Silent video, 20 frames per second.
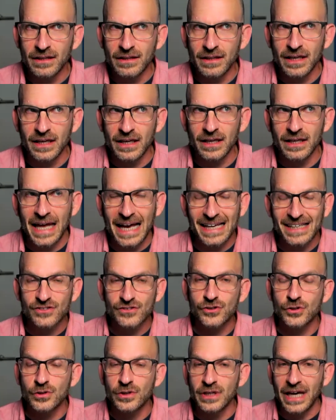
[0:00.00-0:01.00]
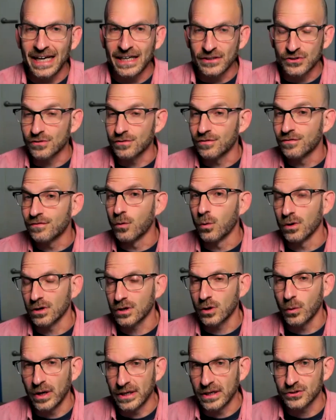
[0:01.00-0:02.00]
it asks you to answer 4
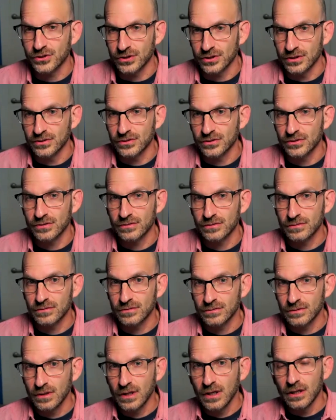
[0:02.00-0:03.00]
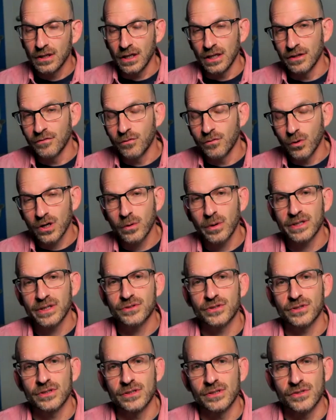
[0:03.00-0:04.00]
questions. And the 4
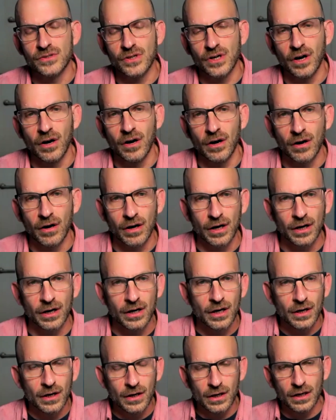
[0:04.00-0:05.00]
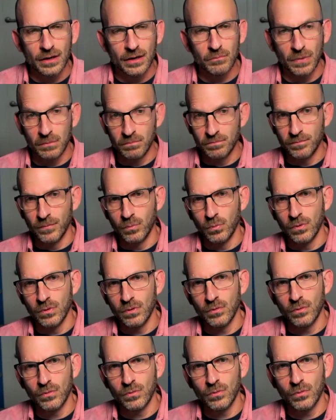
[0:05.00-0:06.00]
questions are:
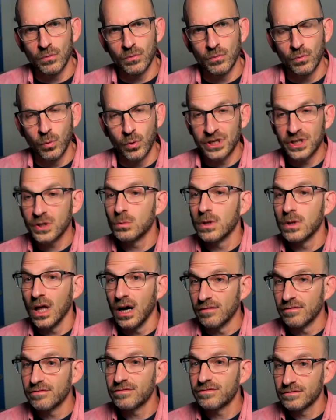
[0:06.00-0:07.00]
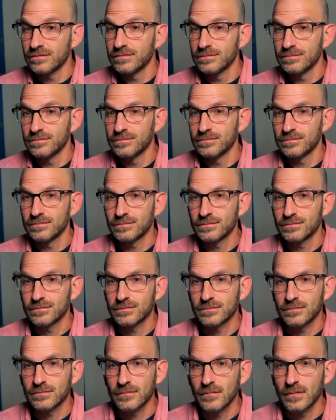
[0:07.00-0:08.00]
what do you love?
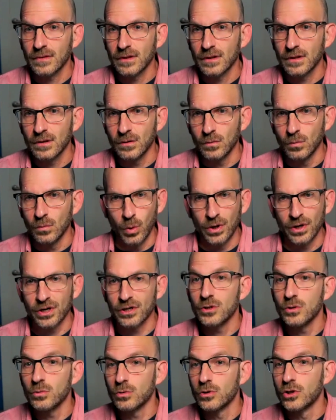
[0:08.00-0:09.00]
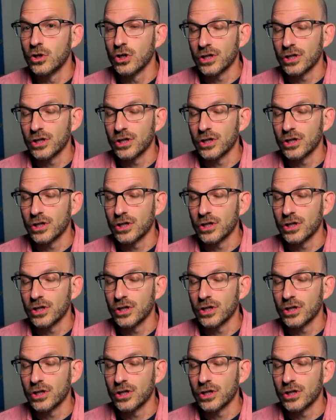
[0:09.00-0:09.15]
Mm-hmm. What are you good